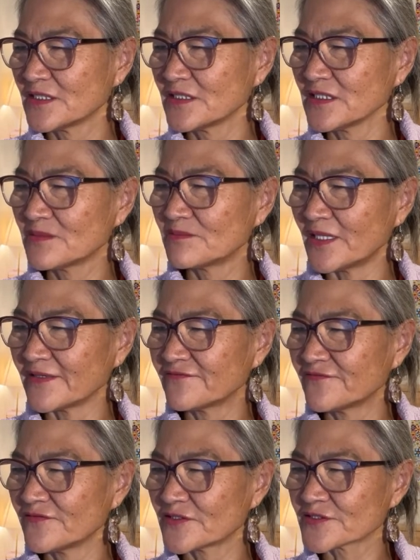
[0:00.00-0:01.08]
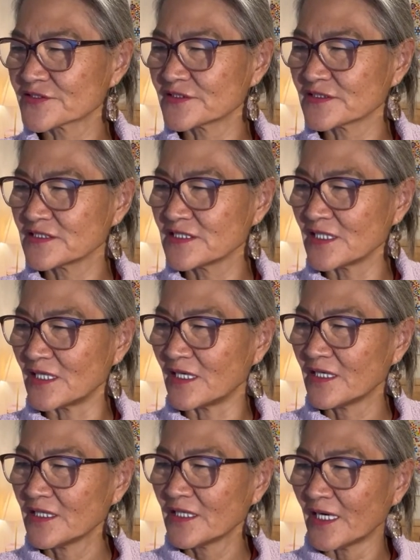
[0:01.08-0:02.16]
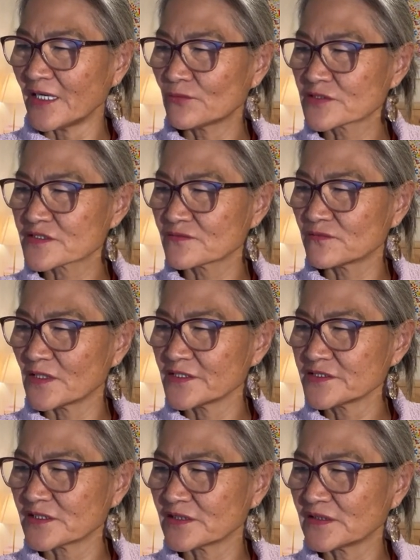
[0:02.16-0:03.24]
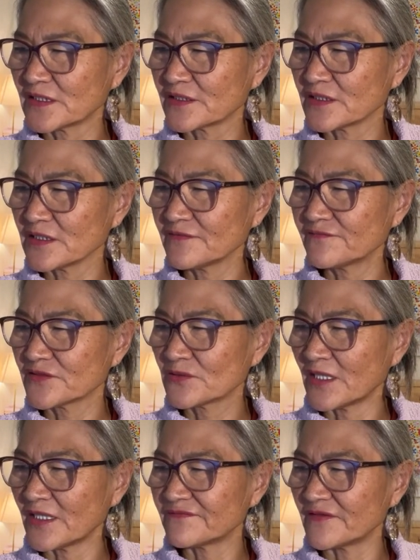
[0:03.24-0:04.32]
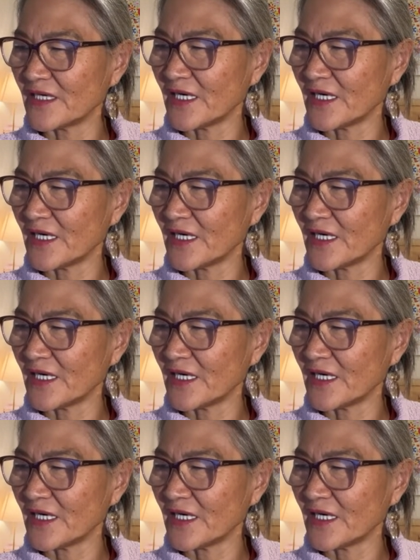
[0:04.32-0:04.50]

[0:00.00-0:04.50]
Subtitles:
in my first year. I was wondering if you have